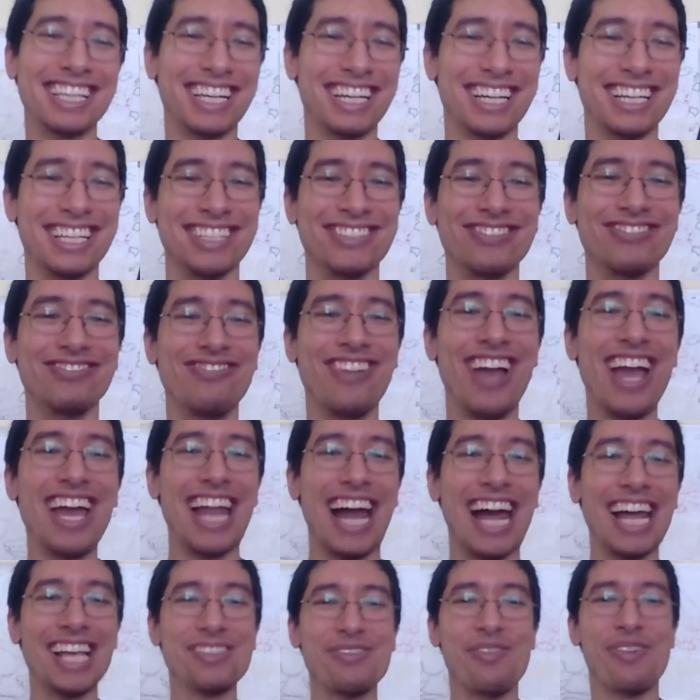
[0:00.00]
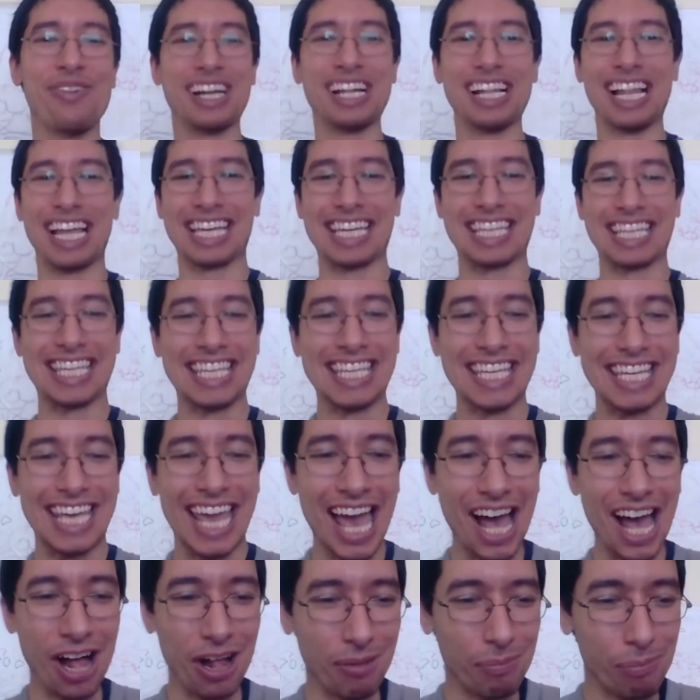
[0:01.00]
because man, I just want to like
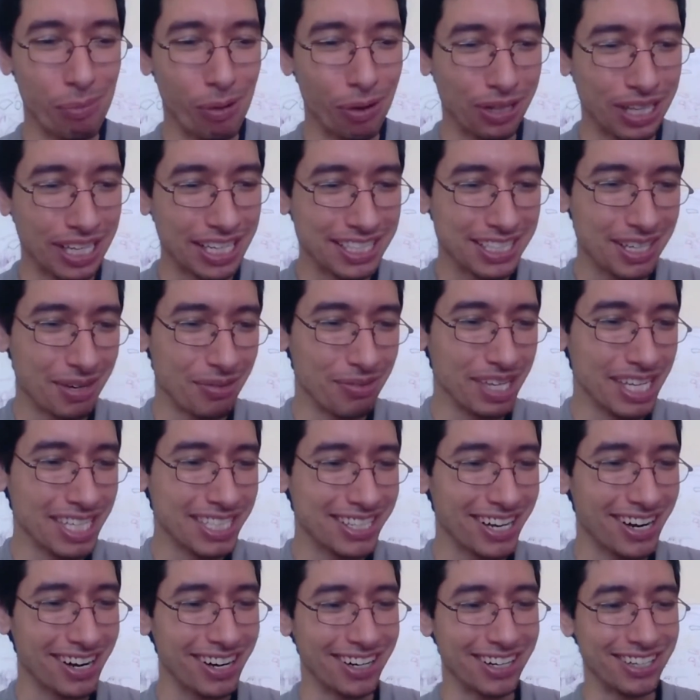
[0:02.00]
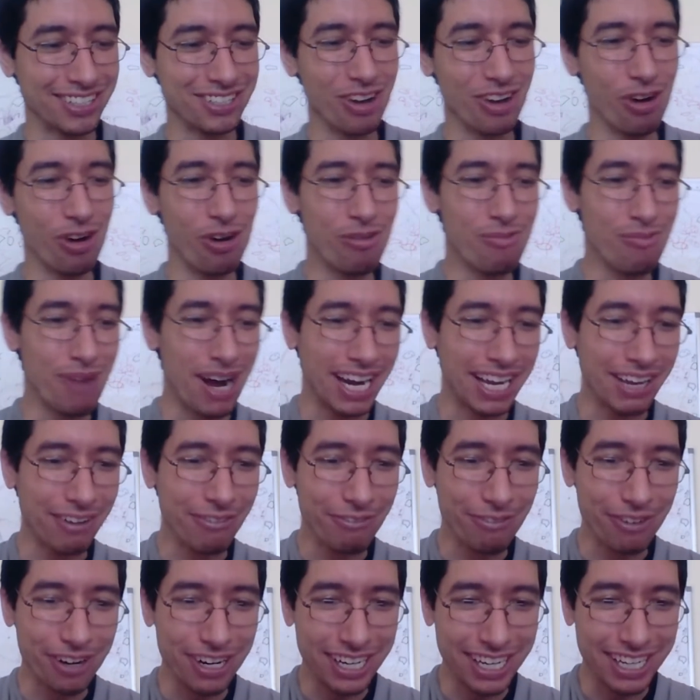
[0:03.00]
yell pulling some of these cards. Oh my
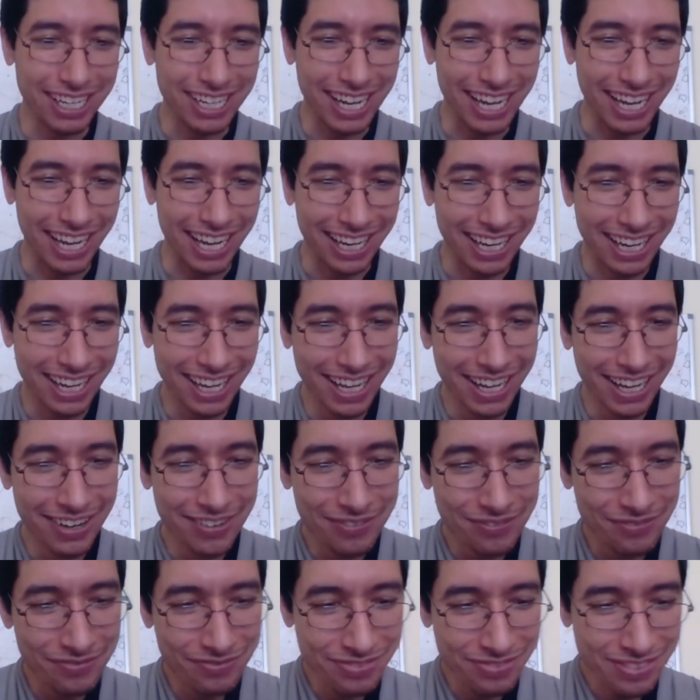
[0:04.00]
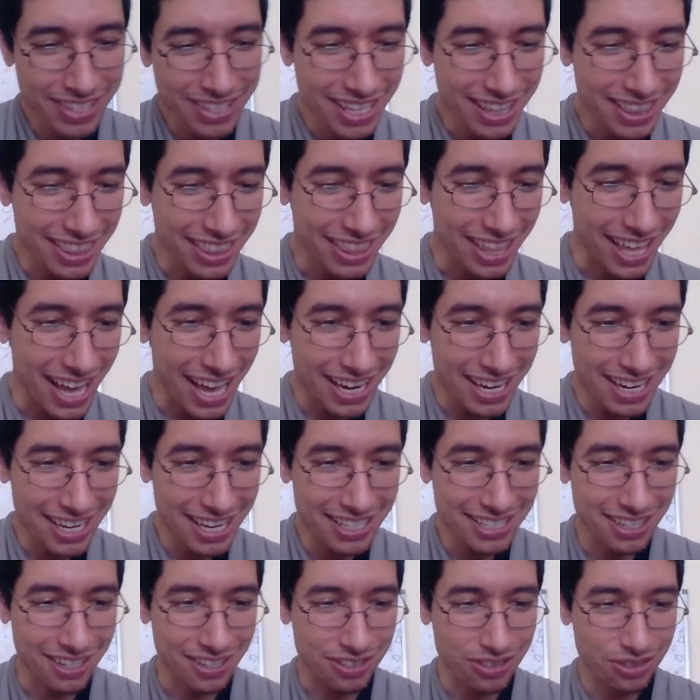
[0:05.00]
freaking heck. That
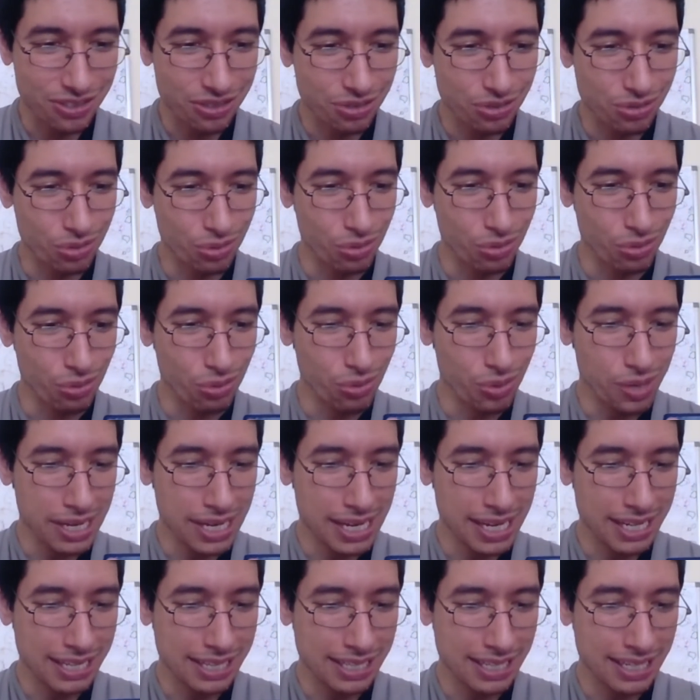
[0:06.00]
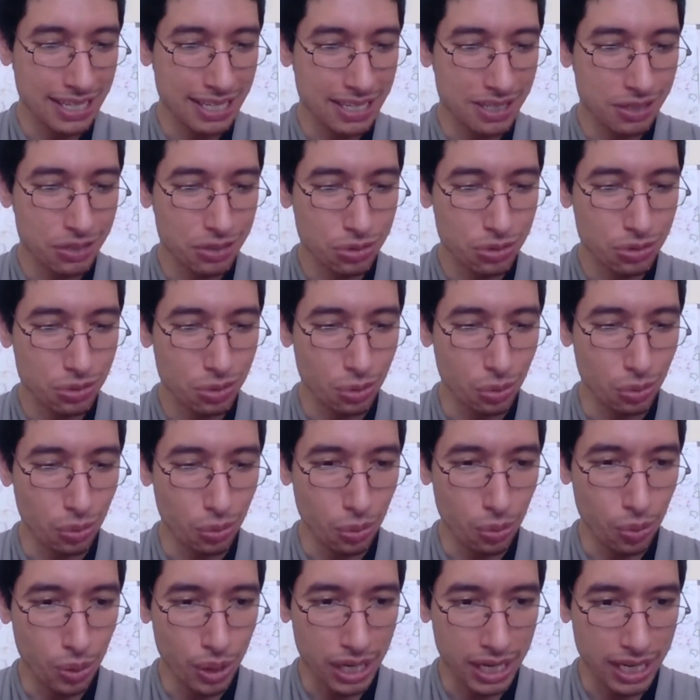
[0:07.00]
is a sweet,
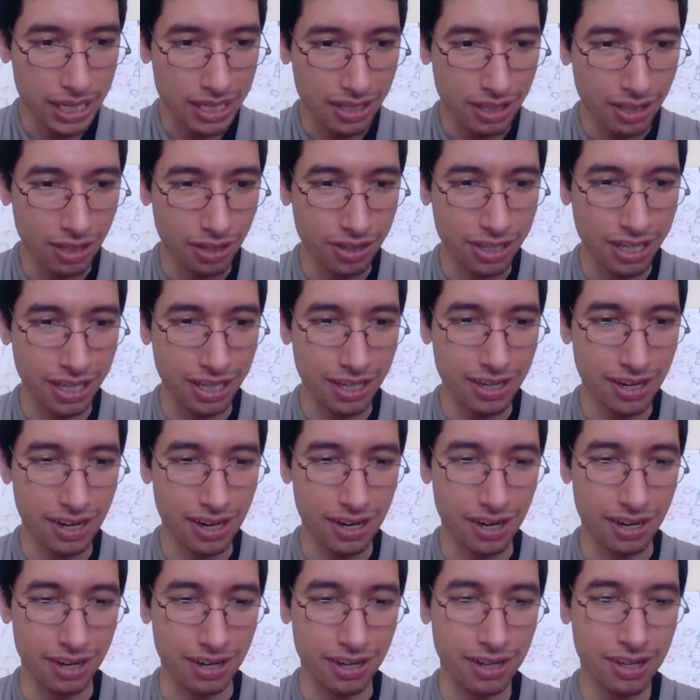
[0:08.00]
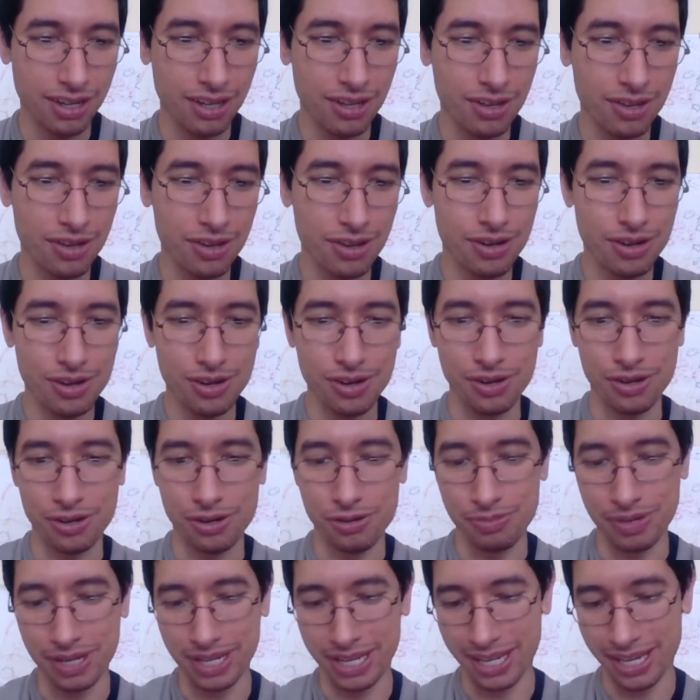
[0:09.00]
sweet looking card.
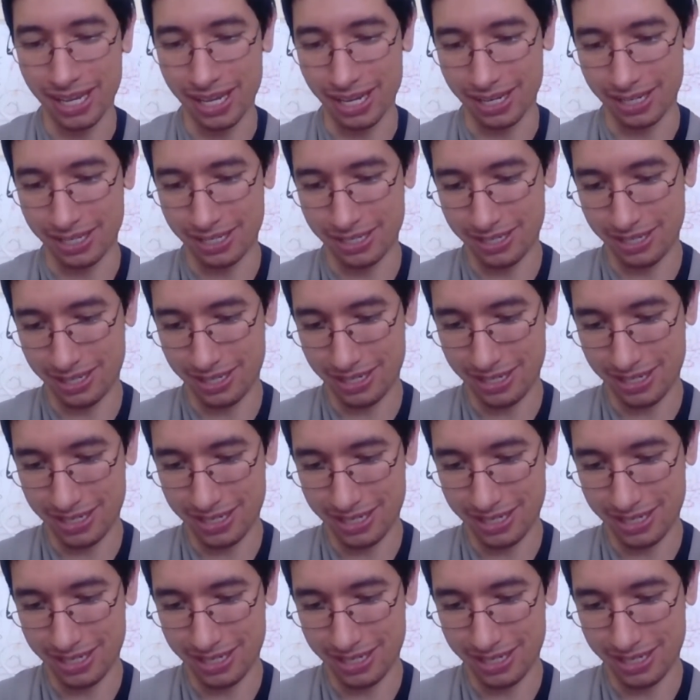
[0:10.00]
Oh my gosh.